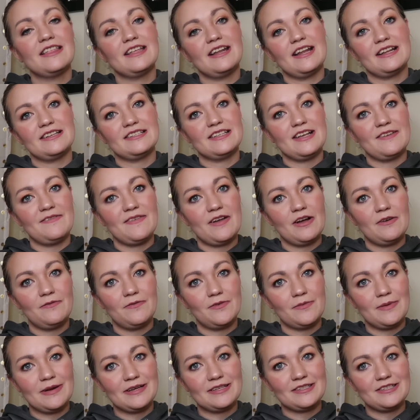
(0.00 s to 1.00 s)
that I set out
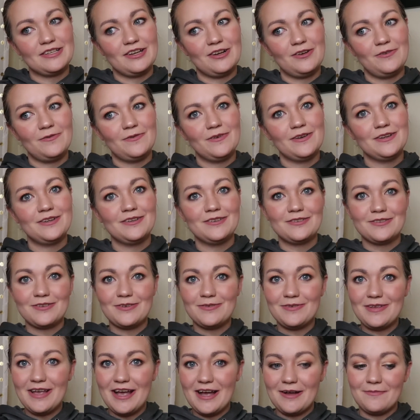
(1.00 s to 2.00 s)
for myself. So
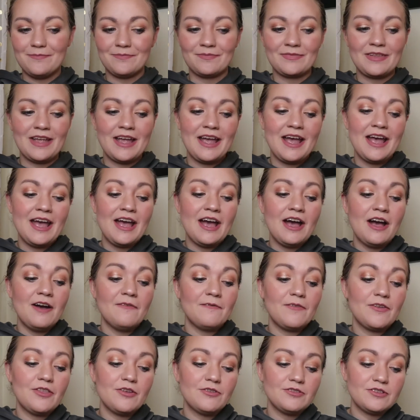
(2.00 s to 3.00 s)
yeah,
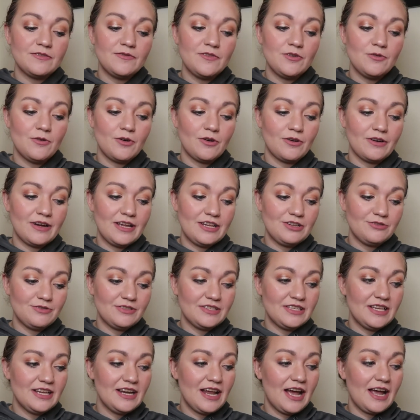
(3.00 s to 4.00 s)
for those of you who are
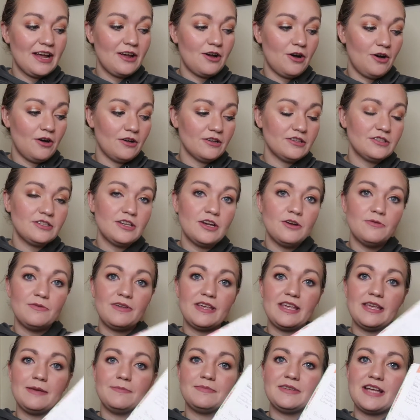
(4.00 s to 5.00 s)
interested, I also
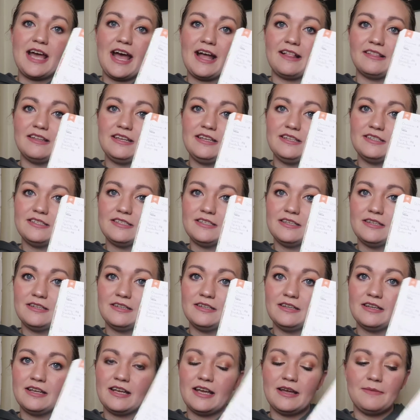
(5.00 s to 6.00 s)
keep tallies
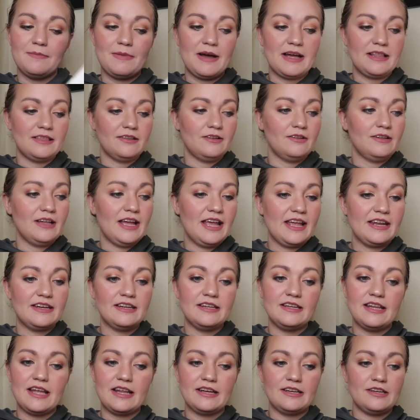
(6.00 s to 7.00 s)
in my little
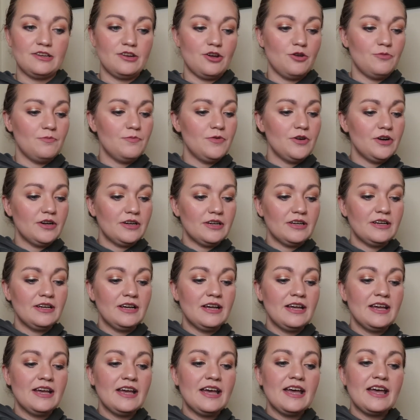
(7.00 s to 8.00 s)
handy dandy notebook
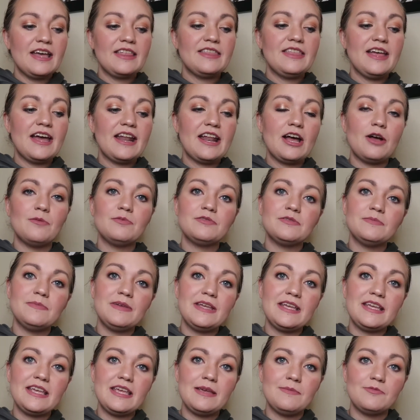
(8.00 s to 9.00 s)
that helps
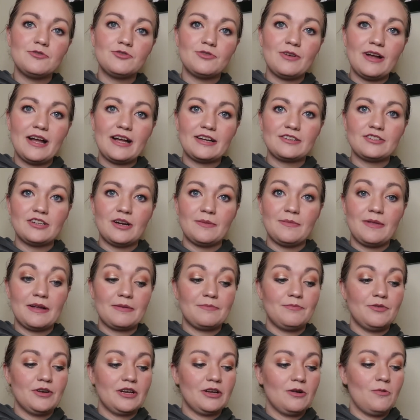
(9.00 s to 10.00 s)
me keep track. So I'm
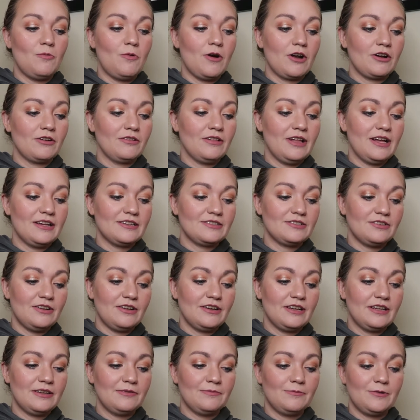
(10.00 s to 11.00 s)
like putting a water glass
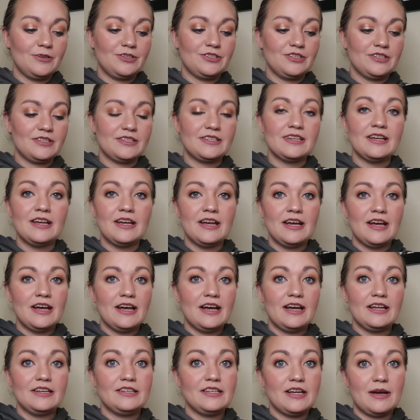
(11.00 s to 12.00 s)
on it, which is
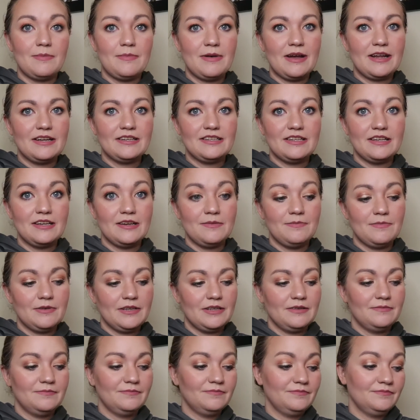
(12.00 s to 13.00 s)
a dumb idea,
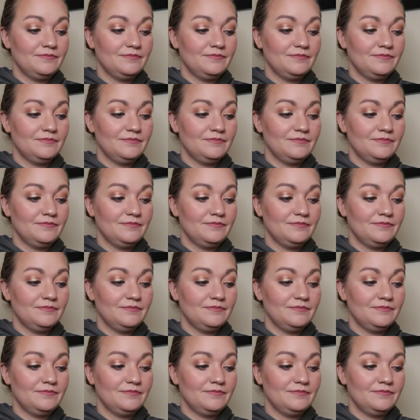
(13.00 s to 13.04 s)
but